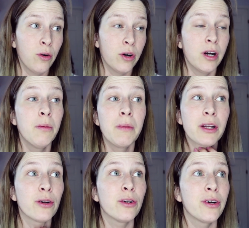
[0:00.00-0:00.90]
or
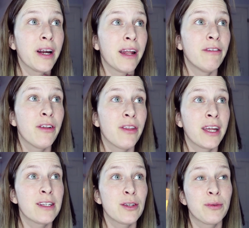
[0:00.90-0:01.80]
my daughter and
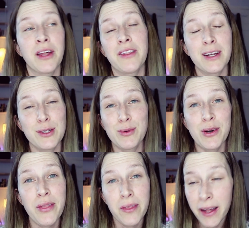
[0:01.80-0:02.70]
everything, so nothing is
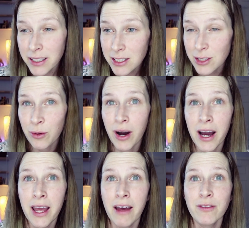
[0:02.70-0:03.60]
worth that. So
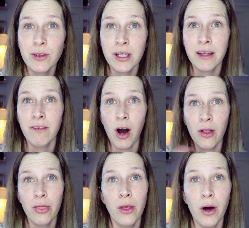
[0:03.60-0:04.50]
I have to live
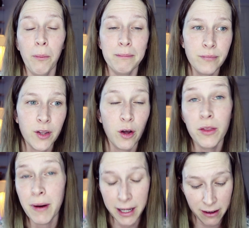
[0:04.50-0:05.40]
on the
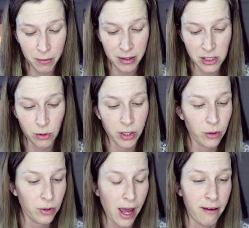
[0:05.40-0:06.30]
buck every month, so I
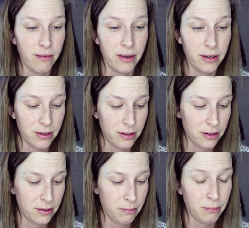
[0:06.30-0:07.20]
don't have
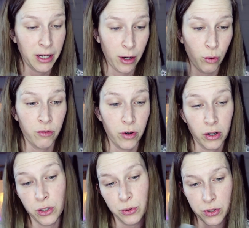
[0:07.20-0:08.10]
money over
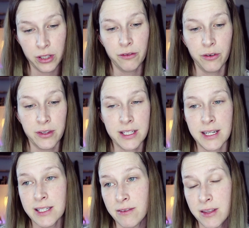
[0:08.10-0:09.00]
usually for these
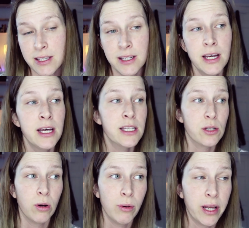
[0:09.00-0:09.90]
kinds of things.
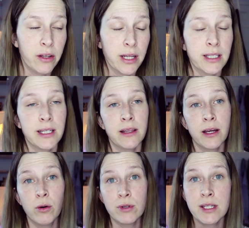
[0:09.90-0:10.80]
So I'll wait until
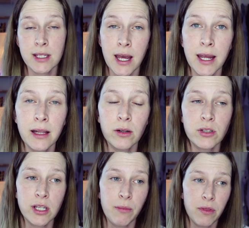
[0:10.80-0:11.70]
they go on sale
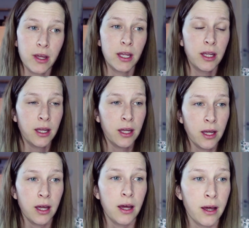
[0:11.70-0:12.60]
or something.
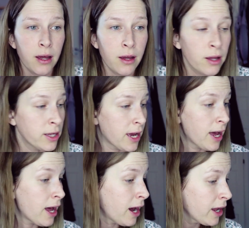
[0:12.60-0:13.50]

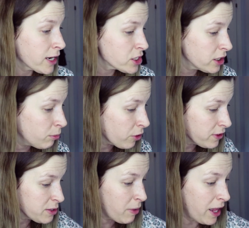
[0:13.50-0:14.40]
I actually bought this